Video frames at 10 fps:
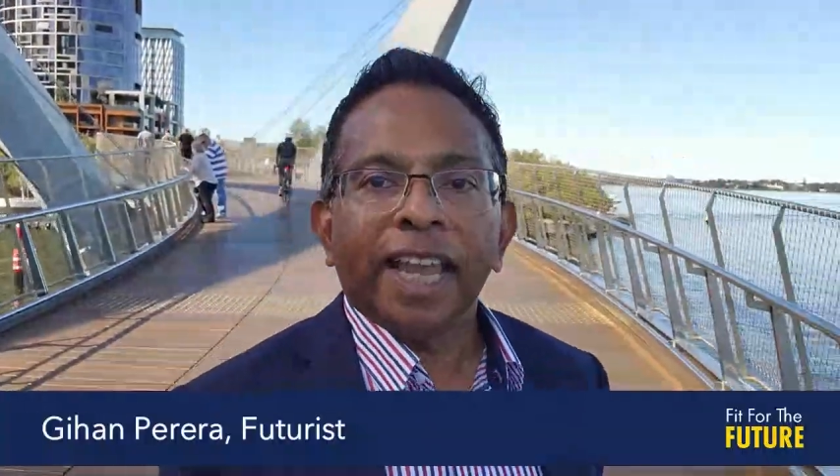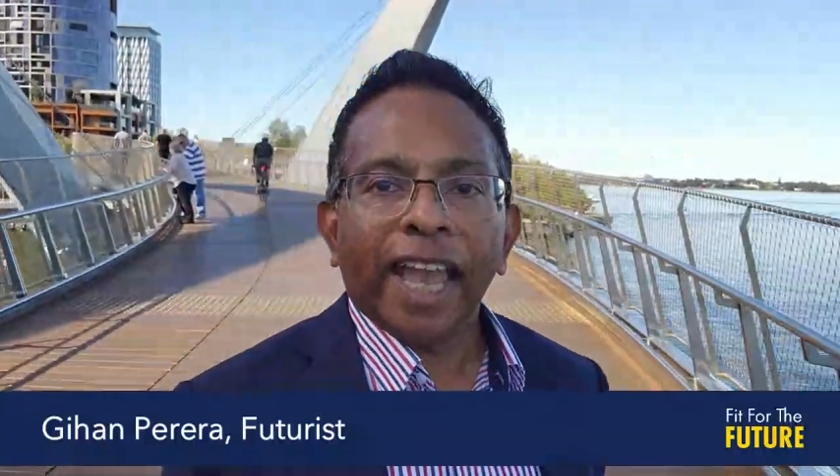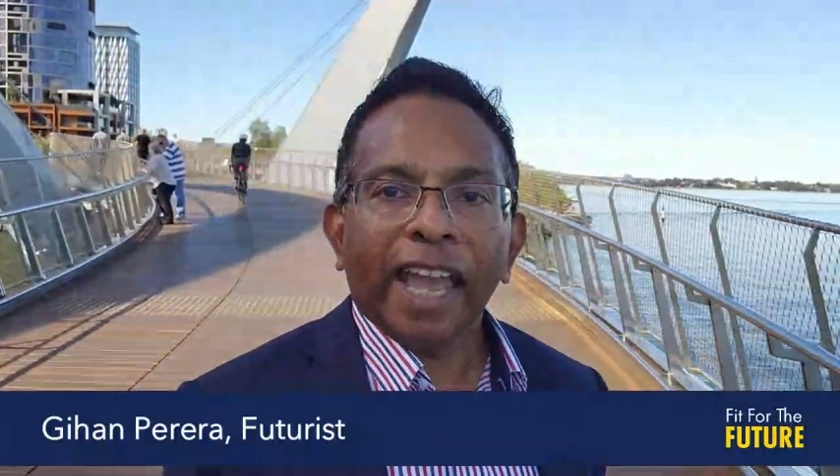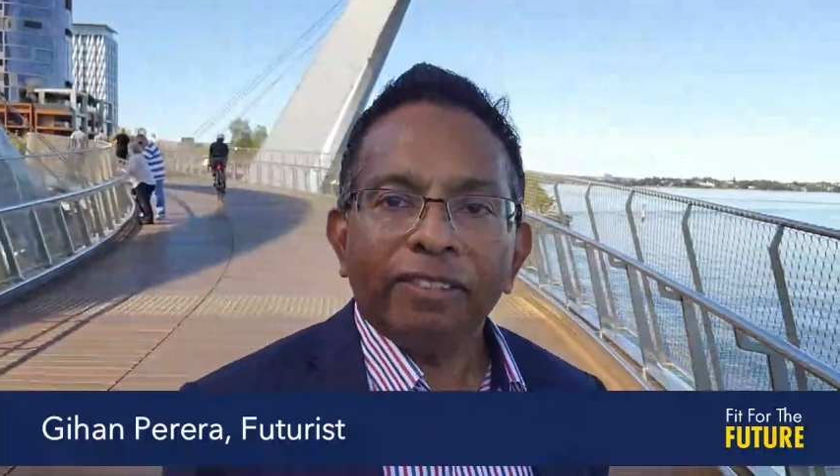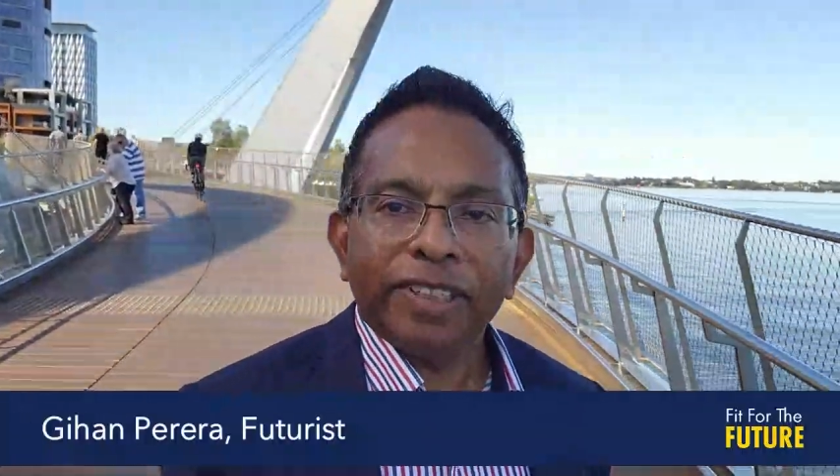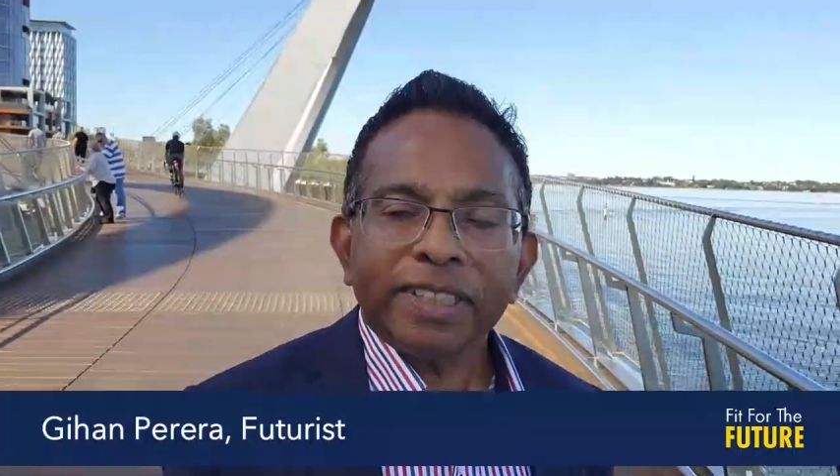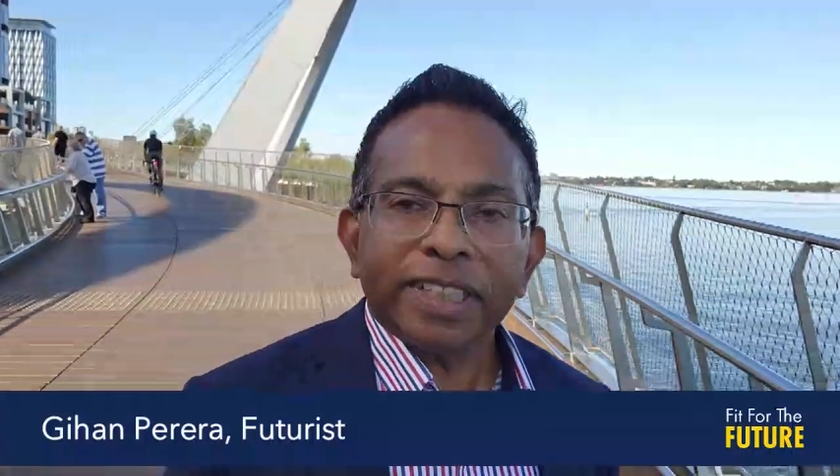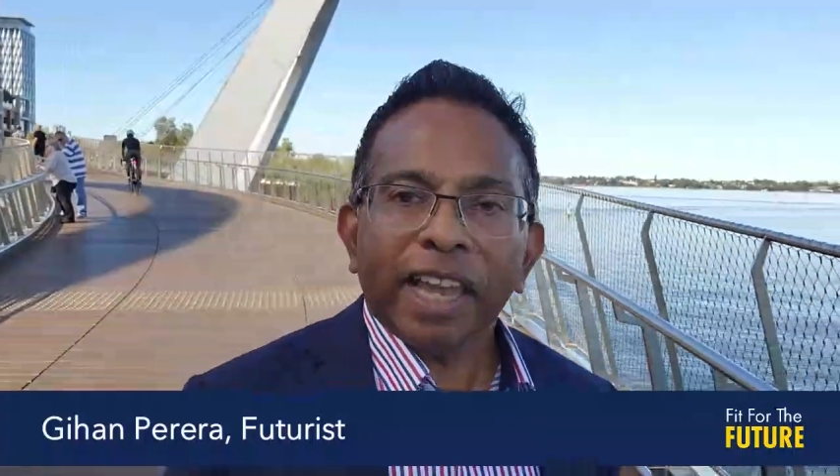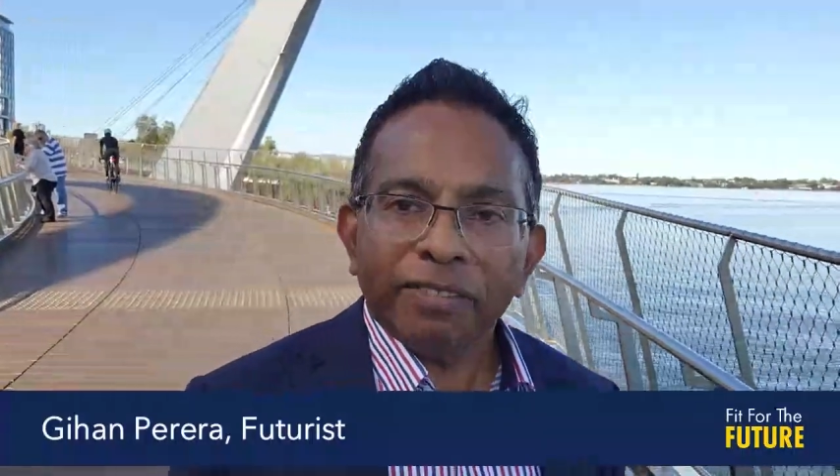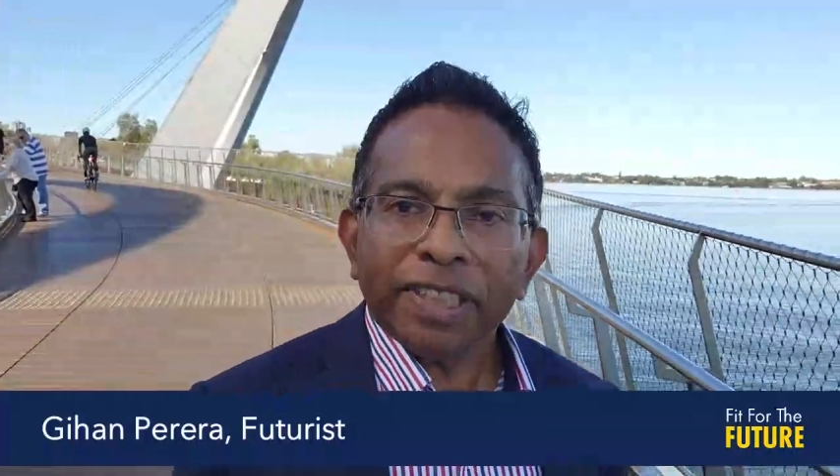
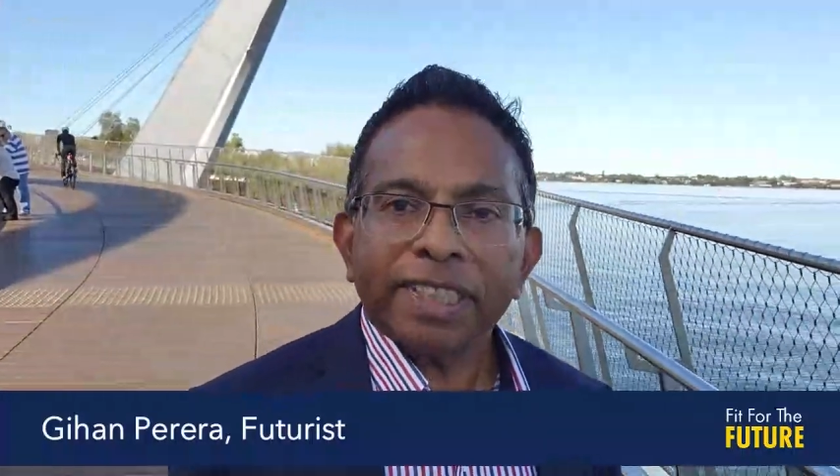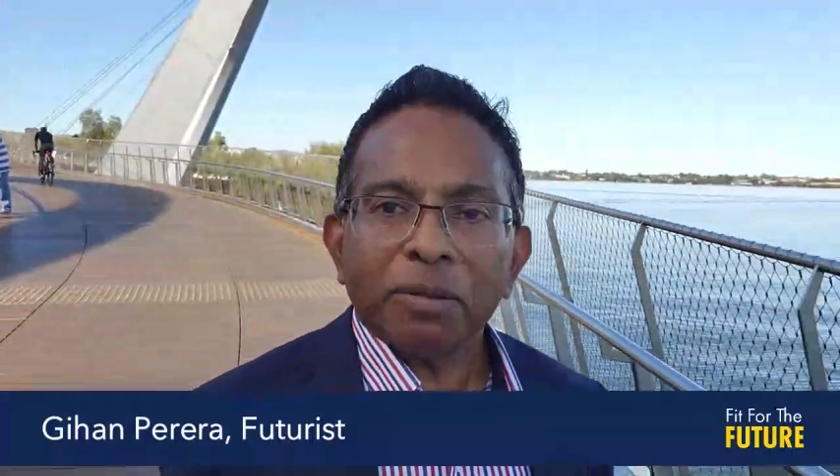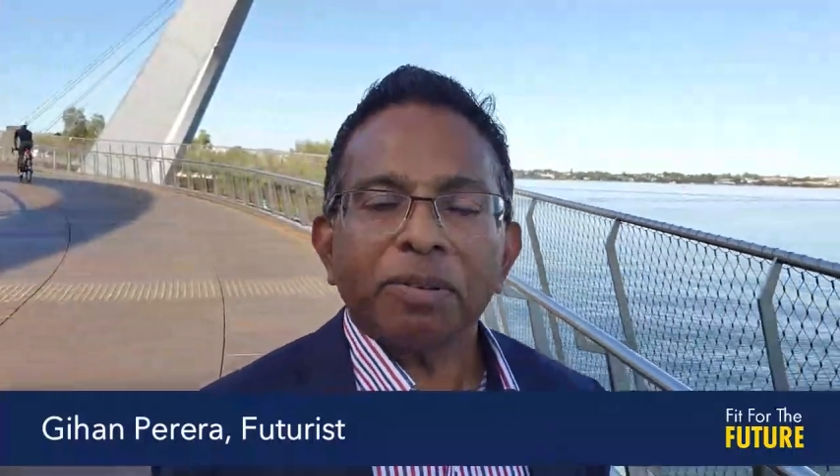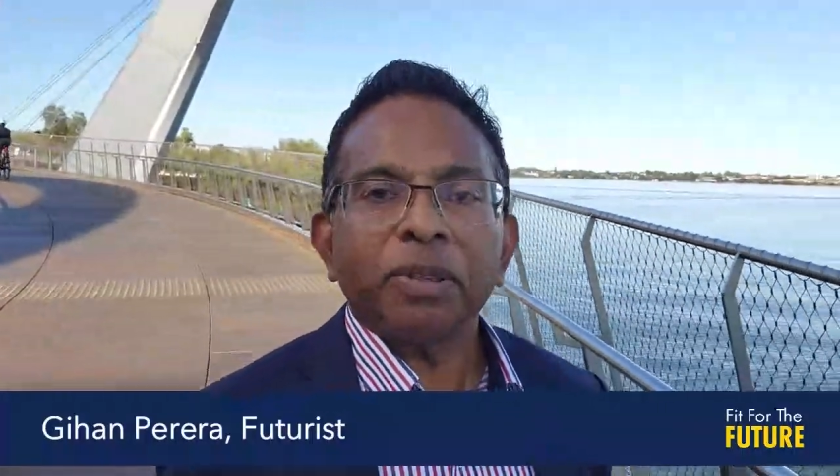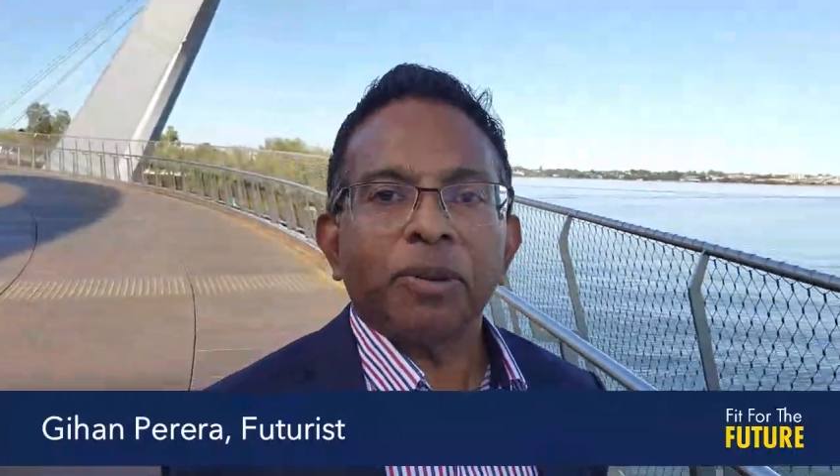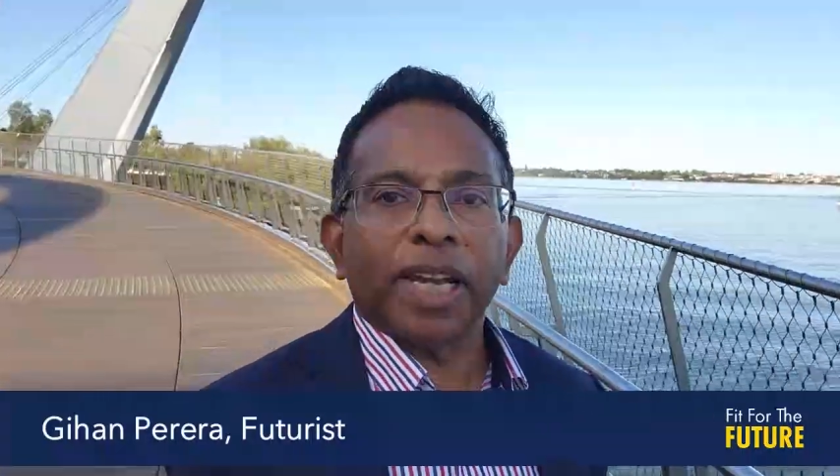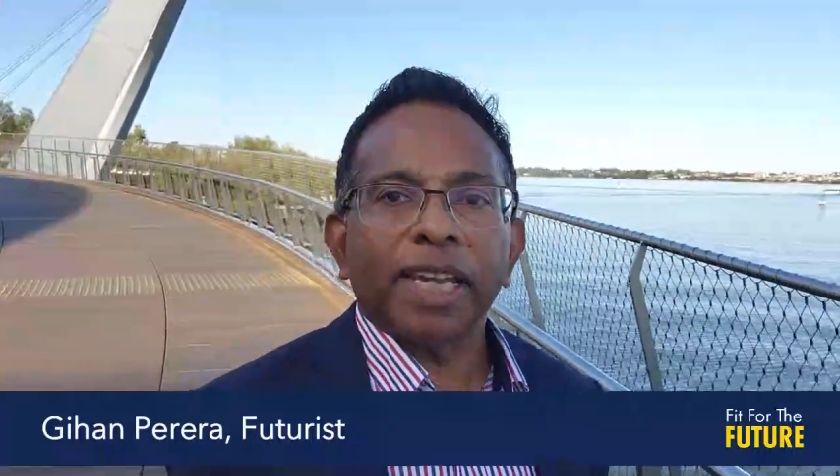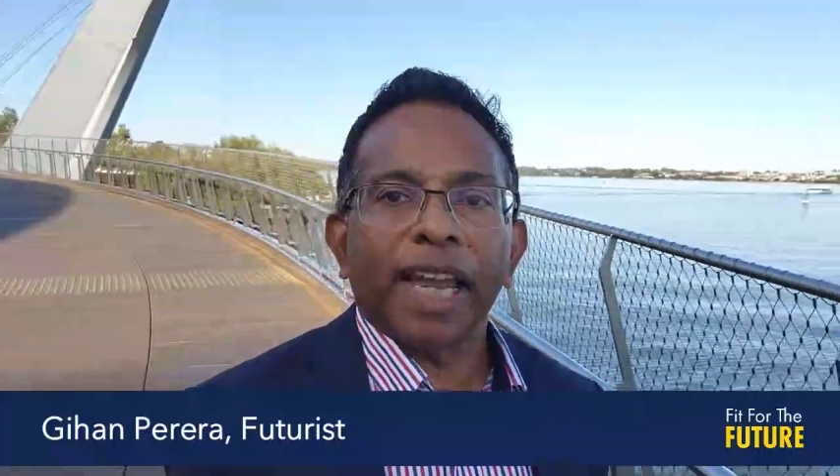every step of the way